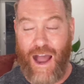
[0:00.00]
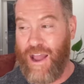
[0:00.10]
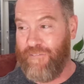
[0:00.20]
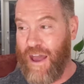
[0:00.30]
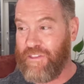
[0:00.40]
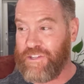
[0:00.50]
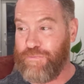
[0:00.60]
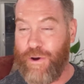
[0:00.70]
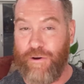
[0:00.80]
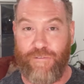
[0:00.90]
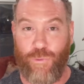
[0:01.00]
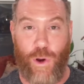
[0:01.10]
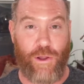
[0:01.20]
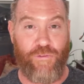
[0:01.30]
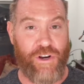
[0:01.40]
I have had this beard for
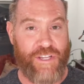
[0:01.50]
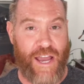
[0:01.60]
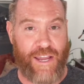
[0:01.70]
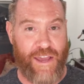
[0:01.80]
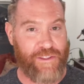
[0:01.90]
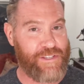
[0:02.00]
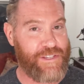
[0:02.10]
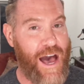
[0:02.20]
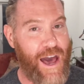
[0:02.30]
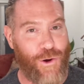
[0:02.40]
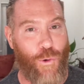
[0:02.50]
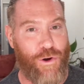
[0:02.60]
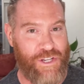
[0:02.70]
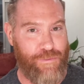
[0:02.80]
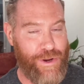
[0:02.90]
well over a decade. This is not a
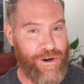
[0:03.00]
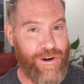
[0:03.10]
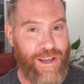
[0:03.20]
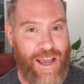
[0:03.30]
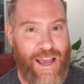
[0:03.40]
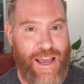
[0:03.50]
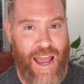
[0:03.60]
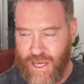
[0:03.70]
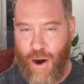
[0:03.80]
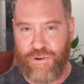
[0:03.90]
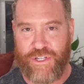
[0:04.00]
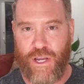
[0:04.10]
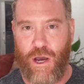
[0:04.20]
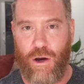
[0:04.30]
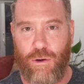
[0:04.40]
quarantine beard. ten hours
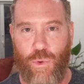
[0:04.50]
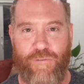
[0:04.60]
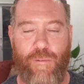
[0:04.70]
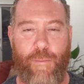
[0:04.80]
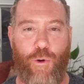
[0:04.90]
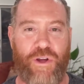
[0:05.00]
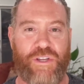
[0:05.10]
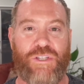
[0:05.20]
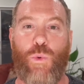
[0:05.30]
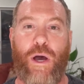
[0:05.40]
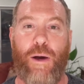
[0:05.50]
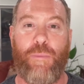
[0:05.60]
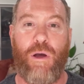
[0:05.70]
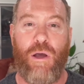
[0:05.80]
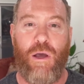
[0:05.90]
ago, went for my morning
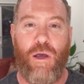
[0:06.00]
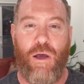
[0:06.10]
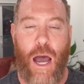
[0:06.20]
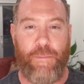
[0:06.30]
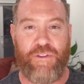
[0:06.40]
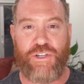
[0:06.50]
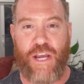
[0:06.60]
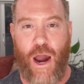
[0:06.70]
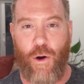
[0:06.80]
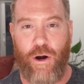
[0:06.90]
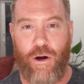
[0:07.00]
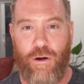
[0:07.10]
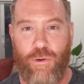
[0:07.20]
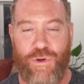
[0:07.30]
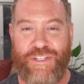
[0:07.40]
swim, hopped in the
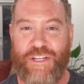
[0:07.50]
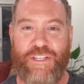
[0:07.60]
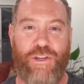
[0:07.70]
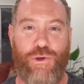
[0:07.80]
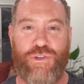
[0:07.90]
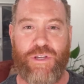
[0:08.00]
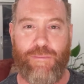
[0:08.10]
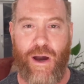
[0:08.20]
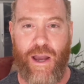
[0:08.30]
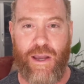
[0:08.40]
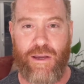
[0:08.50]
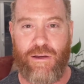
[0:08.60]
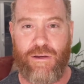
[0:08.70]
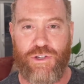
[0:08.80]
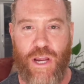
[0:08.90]
shower, resisted using my
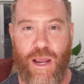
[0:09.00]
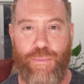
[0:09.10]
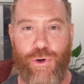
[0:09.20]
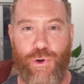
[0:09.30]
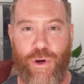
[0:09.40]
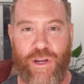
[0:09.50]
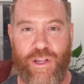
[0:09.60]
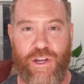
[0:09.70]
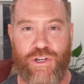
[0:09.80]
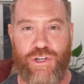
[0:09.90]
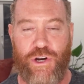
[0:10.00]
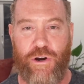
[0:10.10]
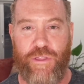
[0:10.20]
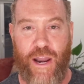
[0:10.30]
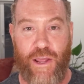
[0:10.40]
shampoo and
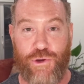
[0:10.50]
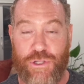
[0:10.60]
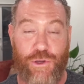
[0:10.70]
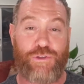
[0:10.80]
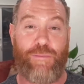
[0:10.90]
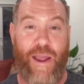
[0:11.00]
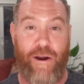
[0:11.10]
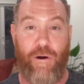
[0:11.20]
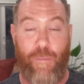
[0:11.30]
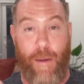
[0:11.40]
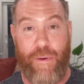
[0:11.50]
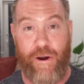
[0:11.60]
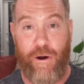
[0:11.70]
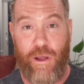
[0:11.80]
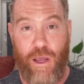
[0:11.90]
conditioner that I usually use in my hair on my
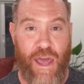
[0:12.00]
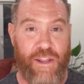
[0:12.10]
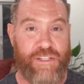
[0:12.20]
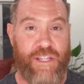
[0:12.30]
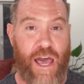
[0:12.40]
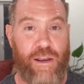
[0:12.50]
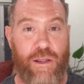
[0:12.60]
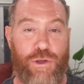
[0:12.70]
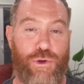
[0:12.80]
beard, and instead